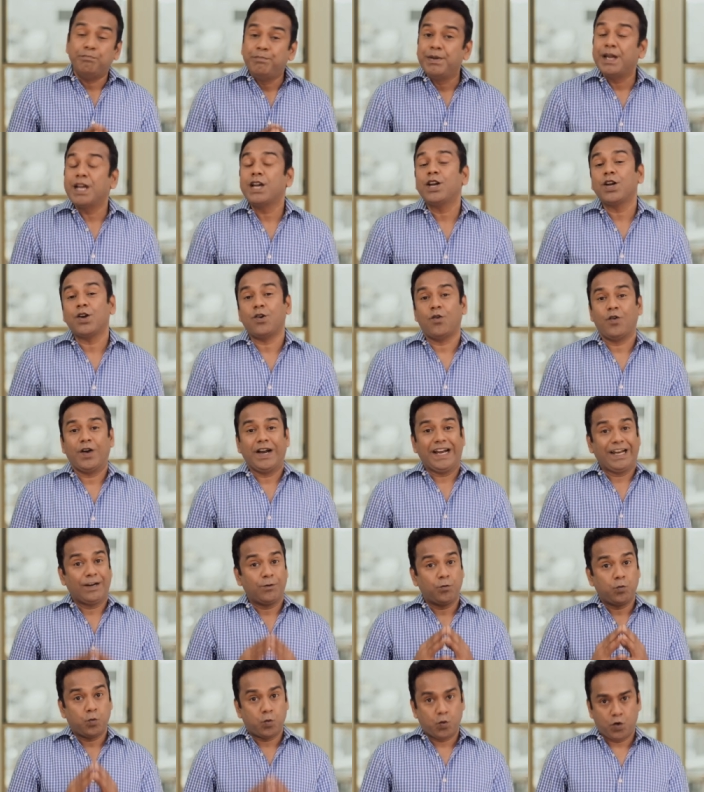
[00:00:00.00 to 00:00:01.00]
Bingo,
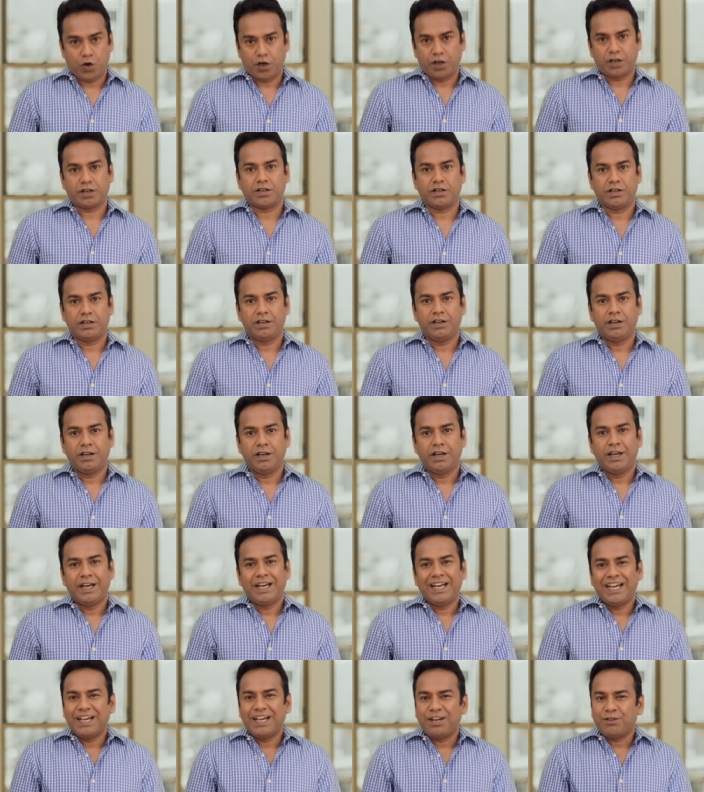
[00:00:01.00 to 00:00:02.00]
it worked.
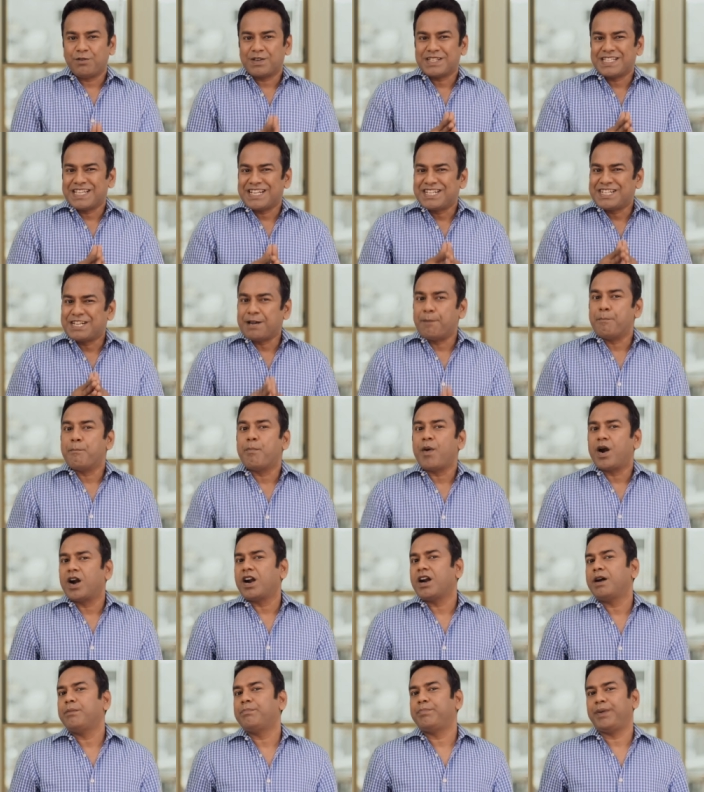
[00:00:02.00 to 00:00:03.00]
It was a
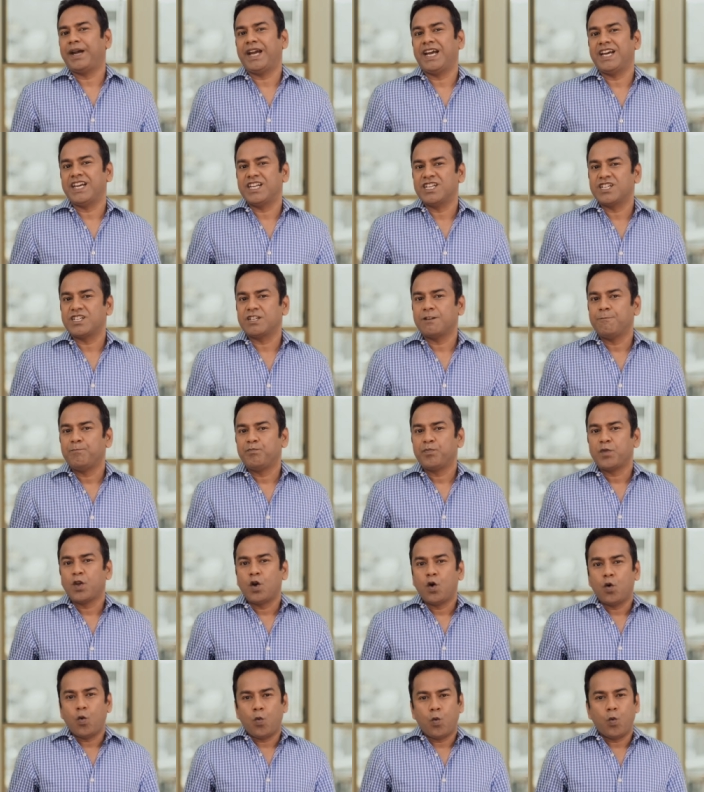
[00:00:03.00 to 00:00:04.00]
tempera paint
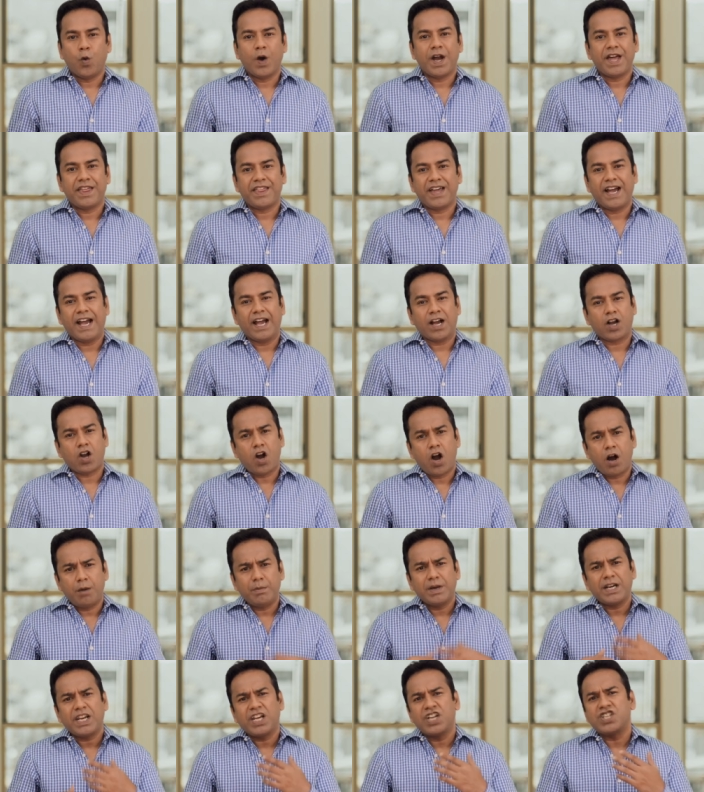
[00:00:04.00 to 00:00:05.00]
with a
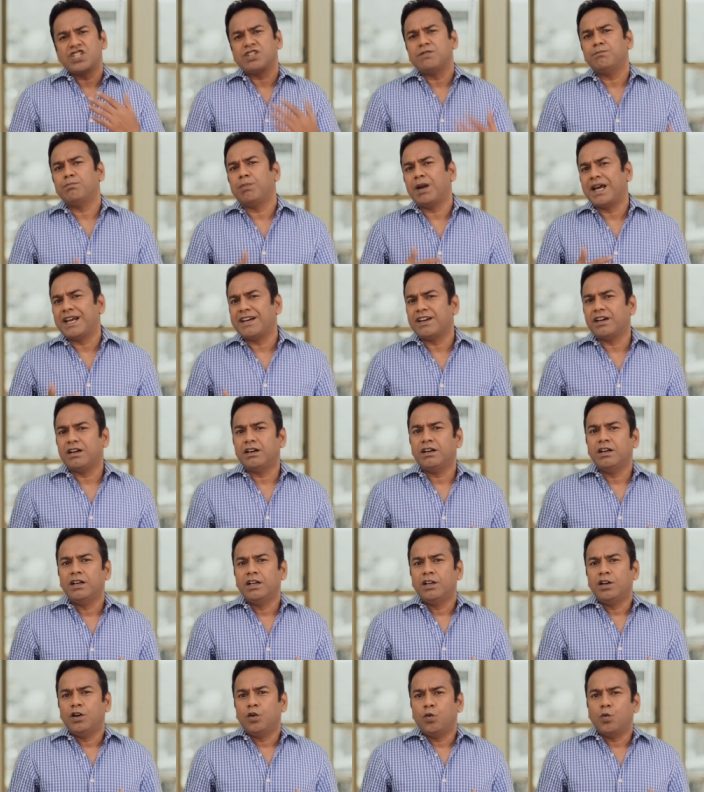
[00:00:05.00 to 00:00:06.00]
common kitchen
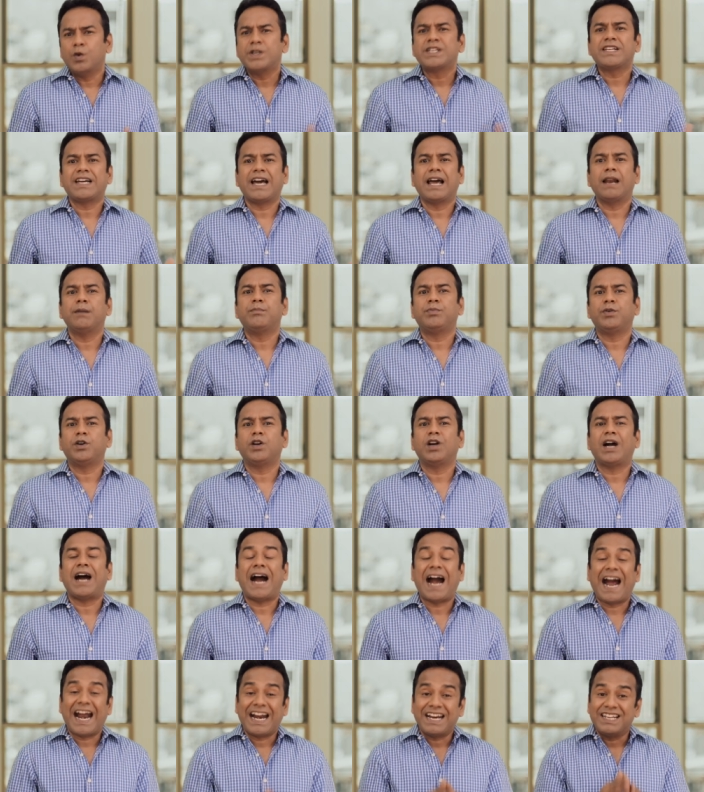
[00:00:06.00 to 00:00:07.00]
blender which helped her
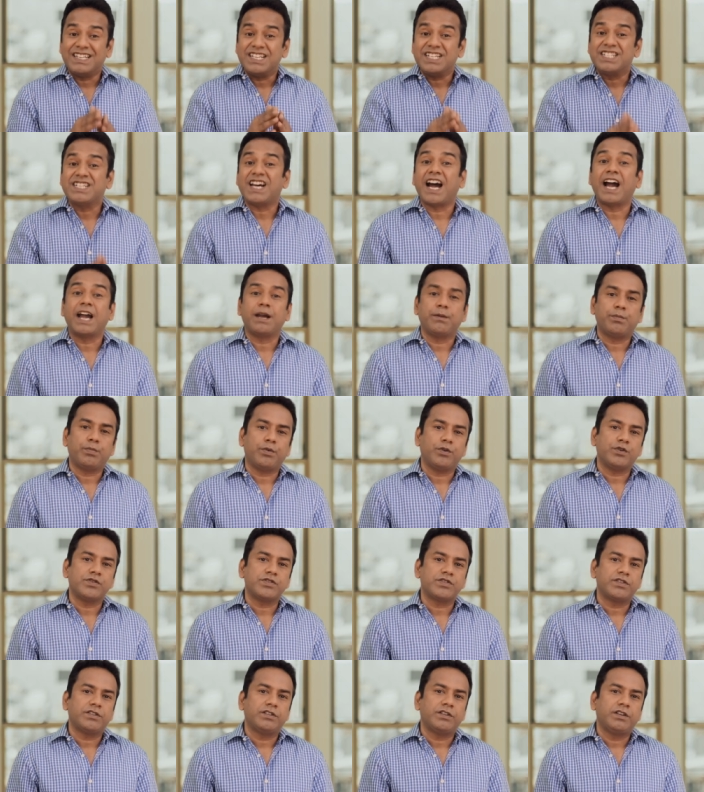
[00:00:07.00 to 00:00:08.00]
hide the
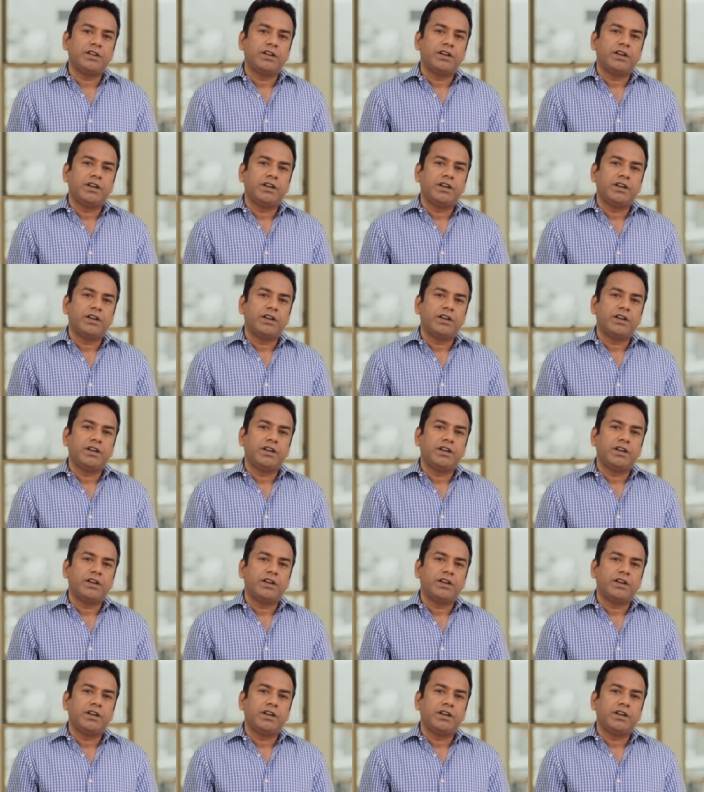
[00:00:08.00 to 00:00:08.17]
typos.